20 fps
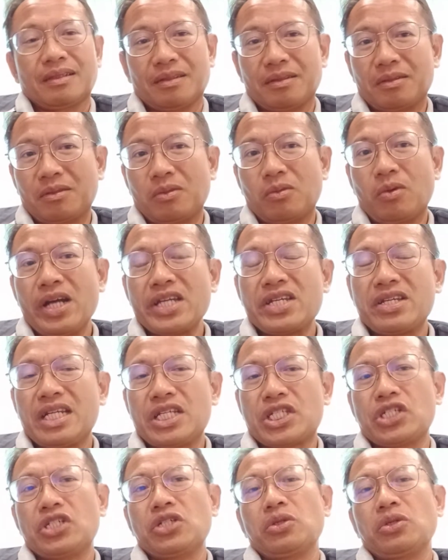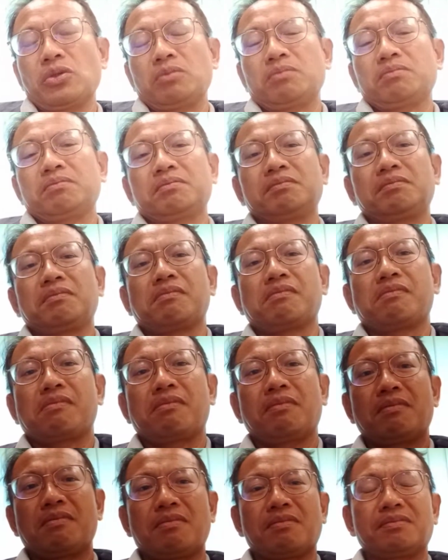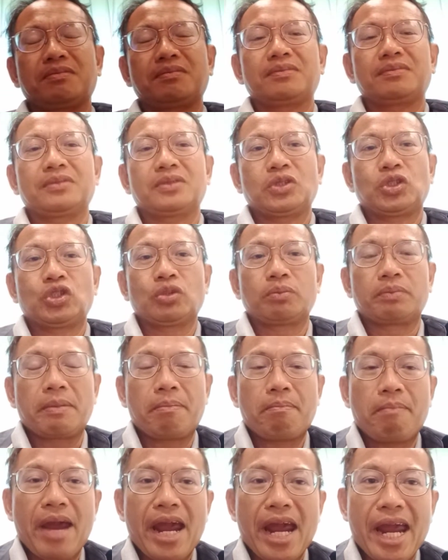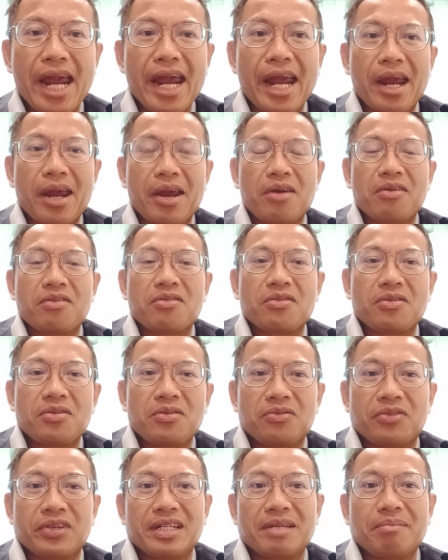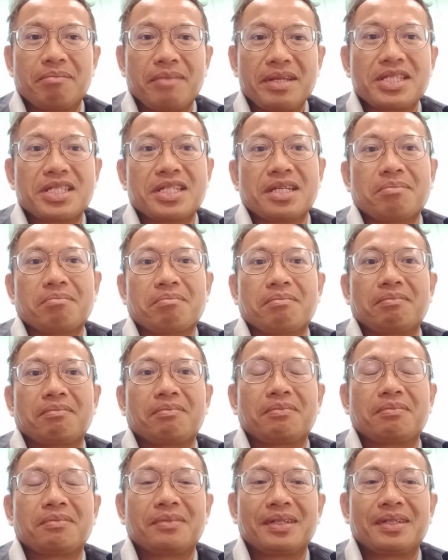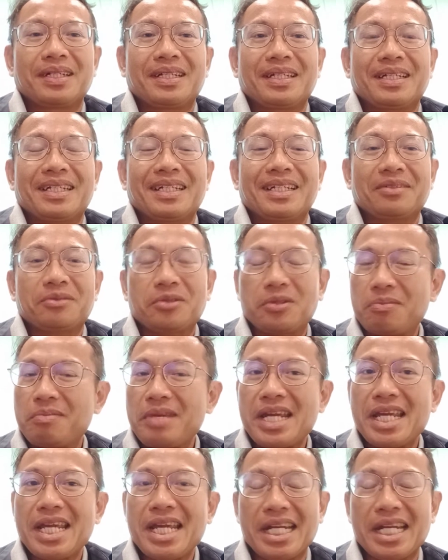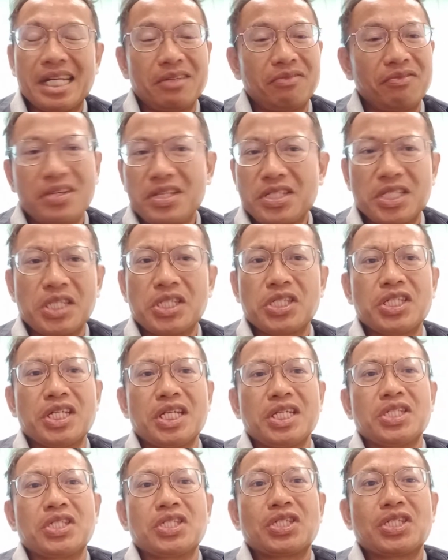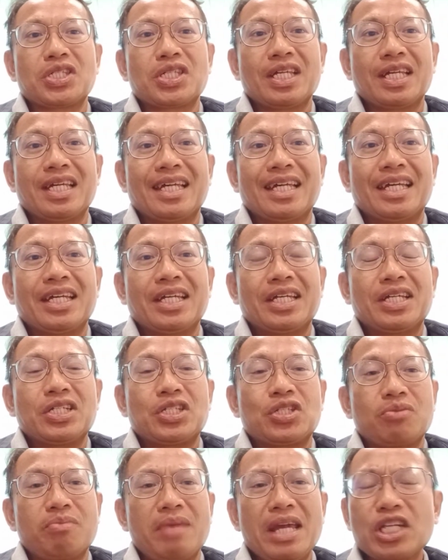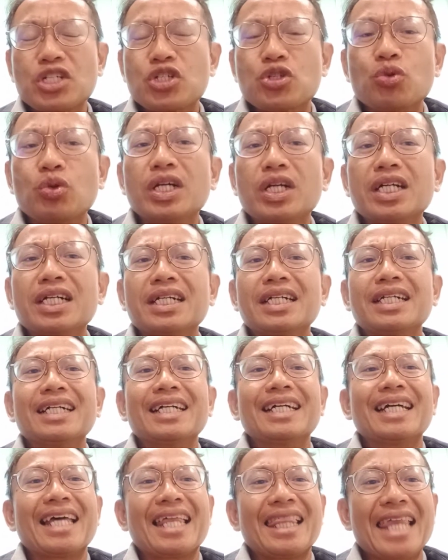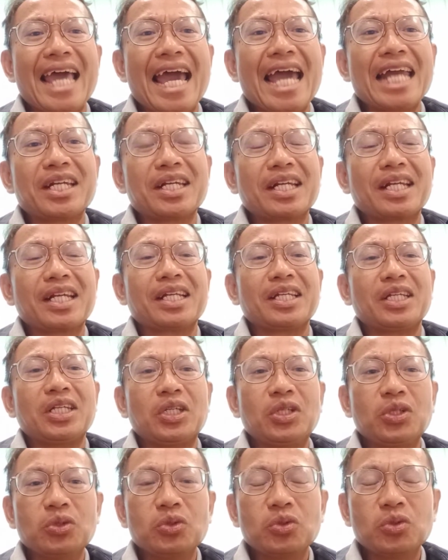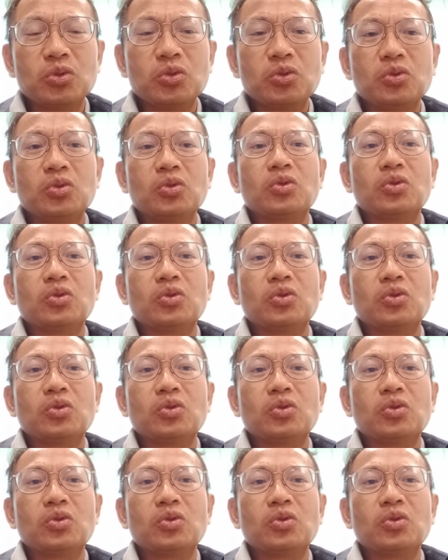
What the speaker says: what you need to do to prepare for the midterm would be, in the first instance, to make sure that you